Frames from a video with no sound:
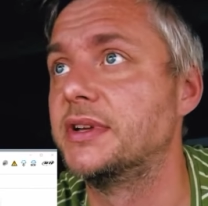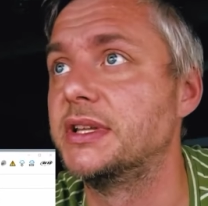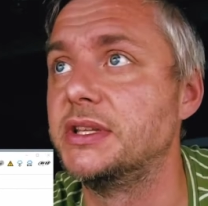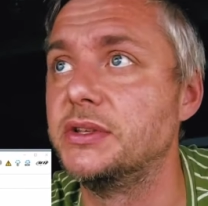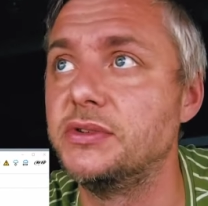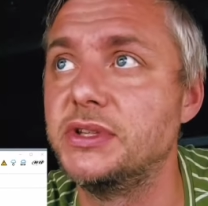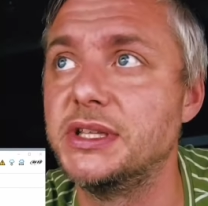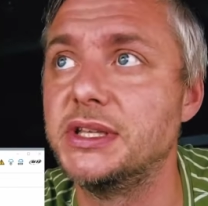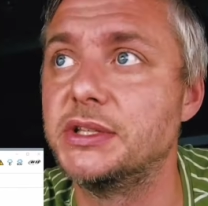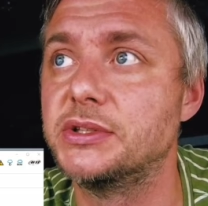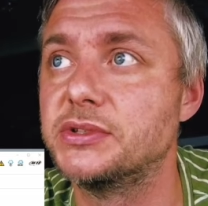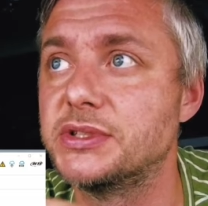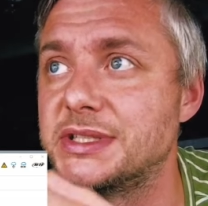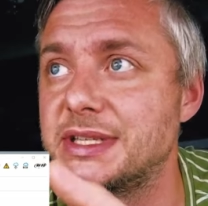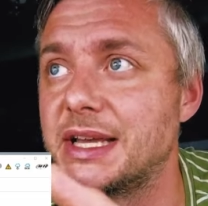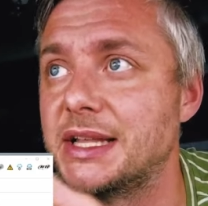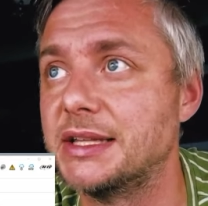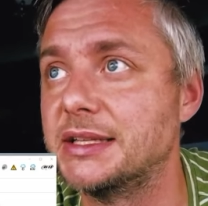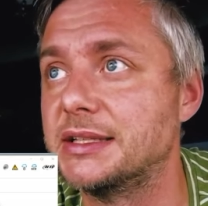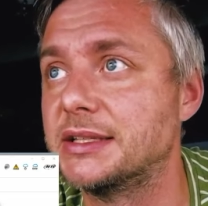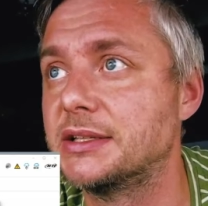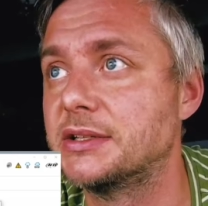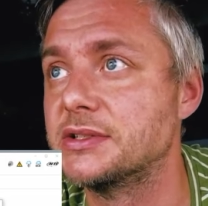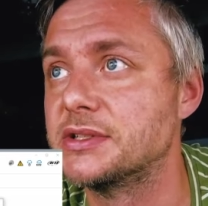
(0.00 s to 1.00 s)
and you need to
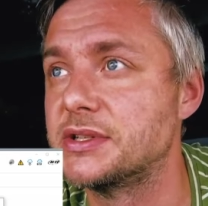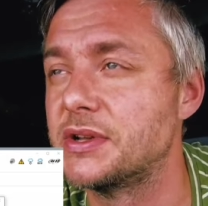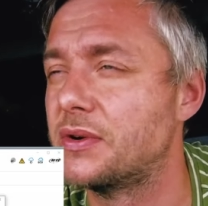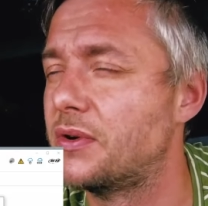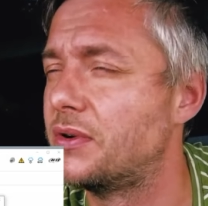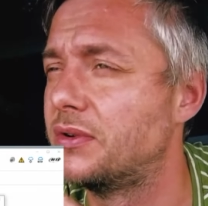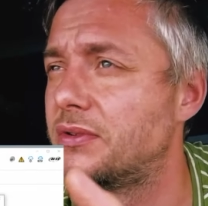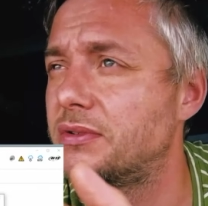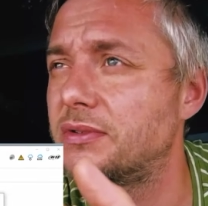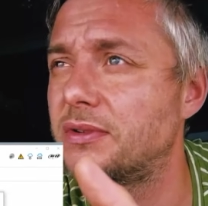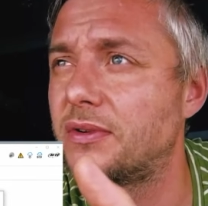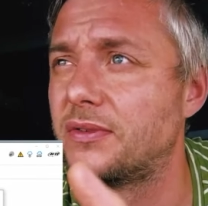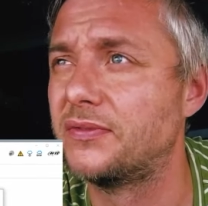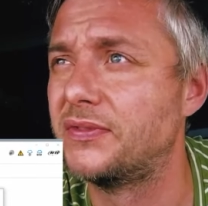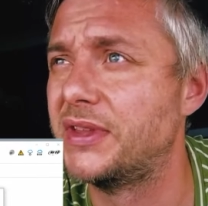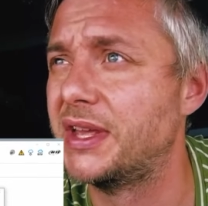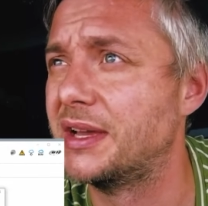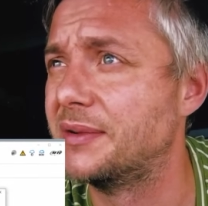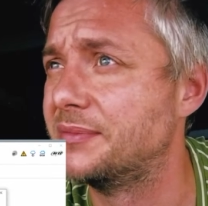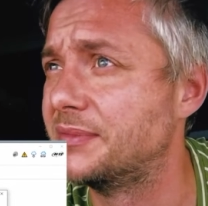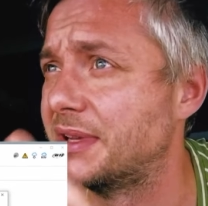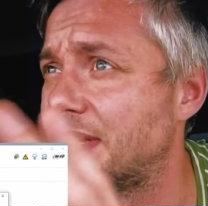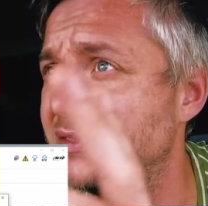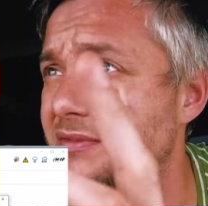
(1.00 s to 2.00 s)
tell it, because all of
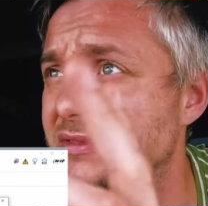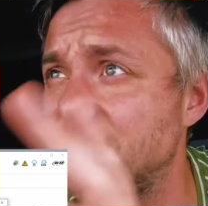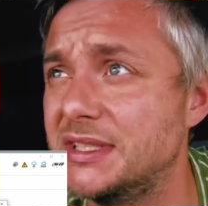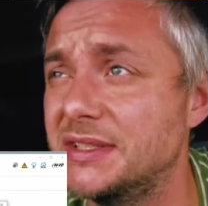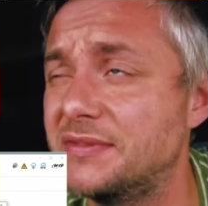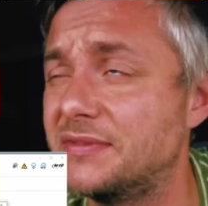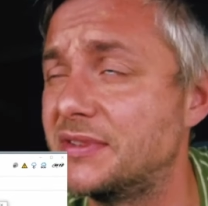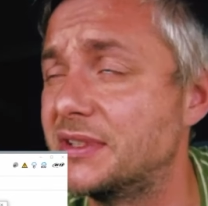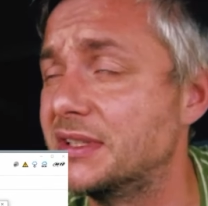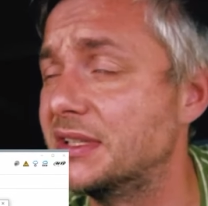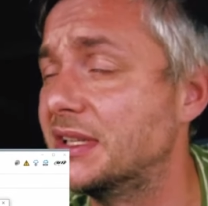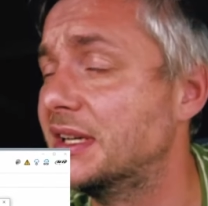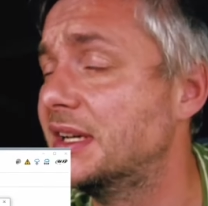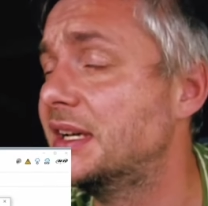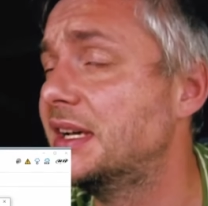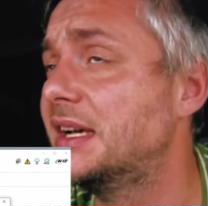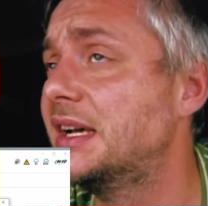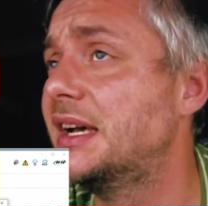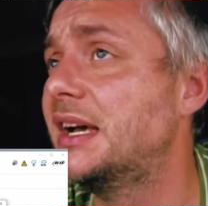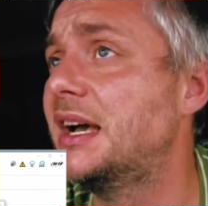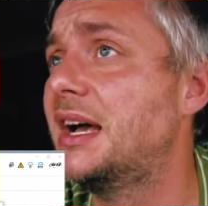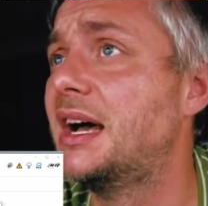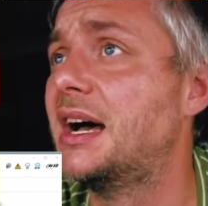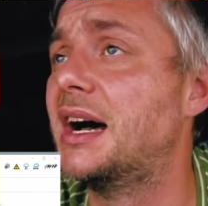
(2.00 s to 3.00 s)
them have different
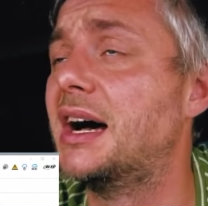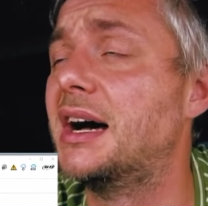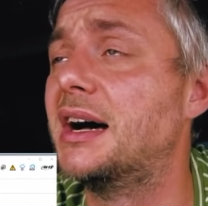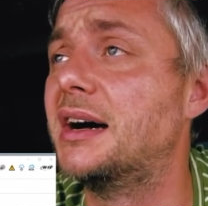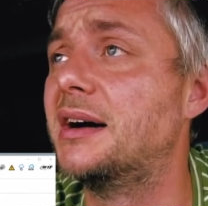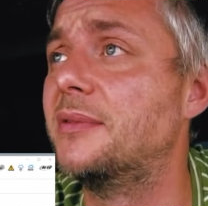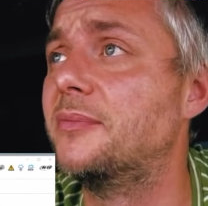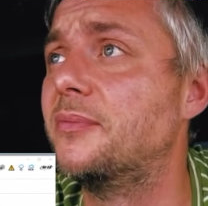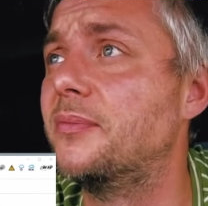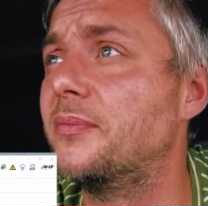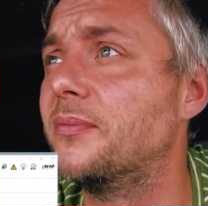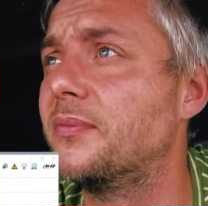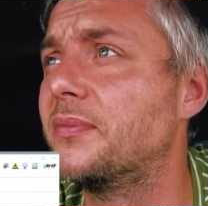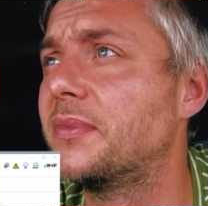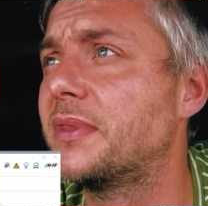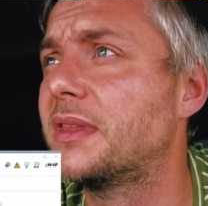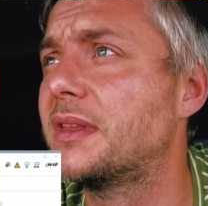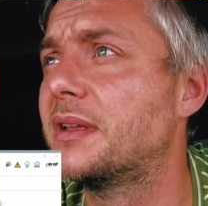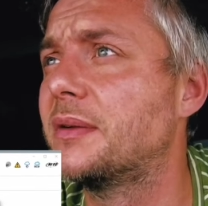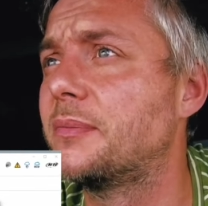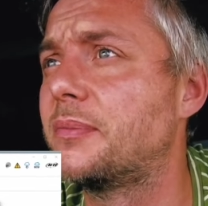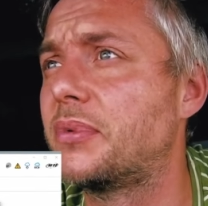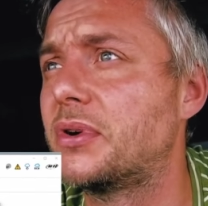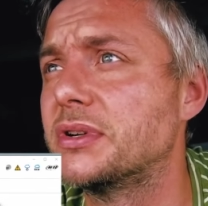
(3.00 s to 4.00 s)

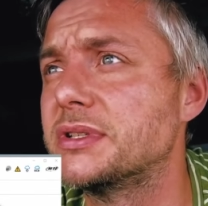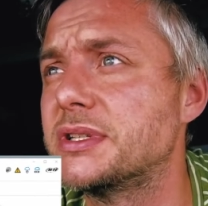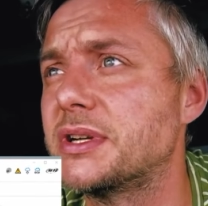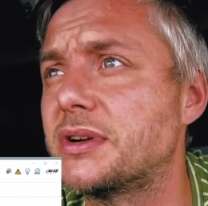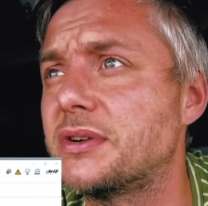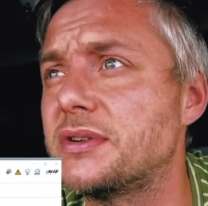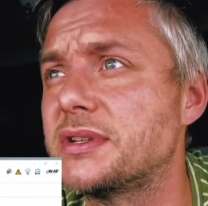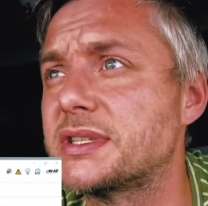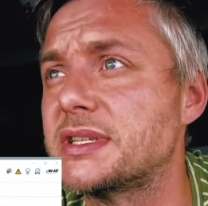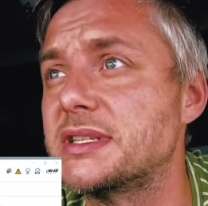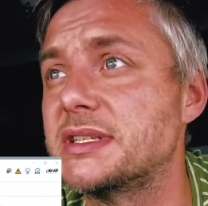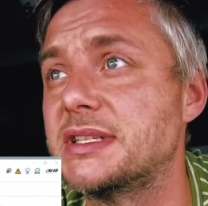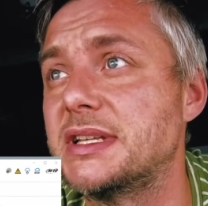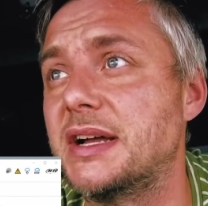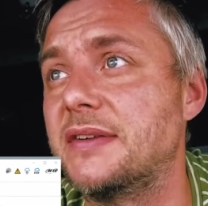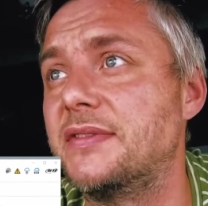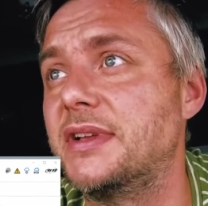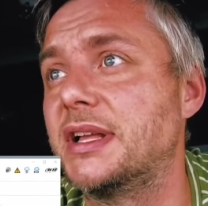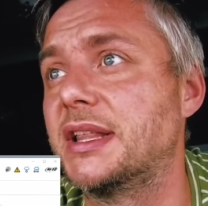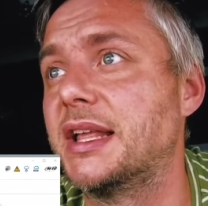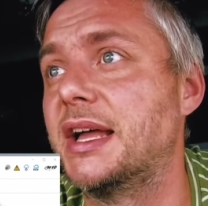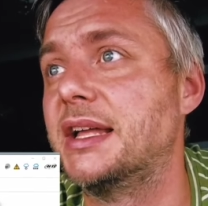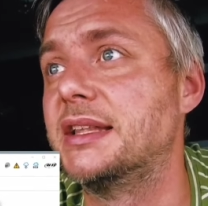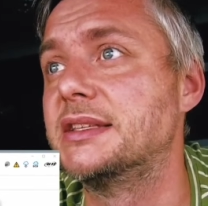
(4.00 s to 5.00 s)
protocols and stuff
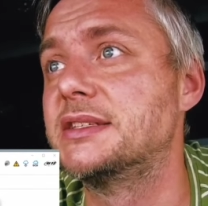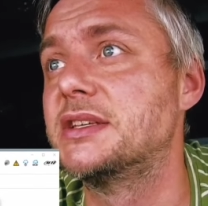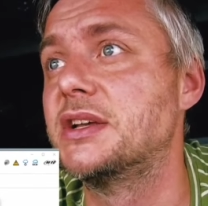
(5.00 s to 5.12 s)
like that.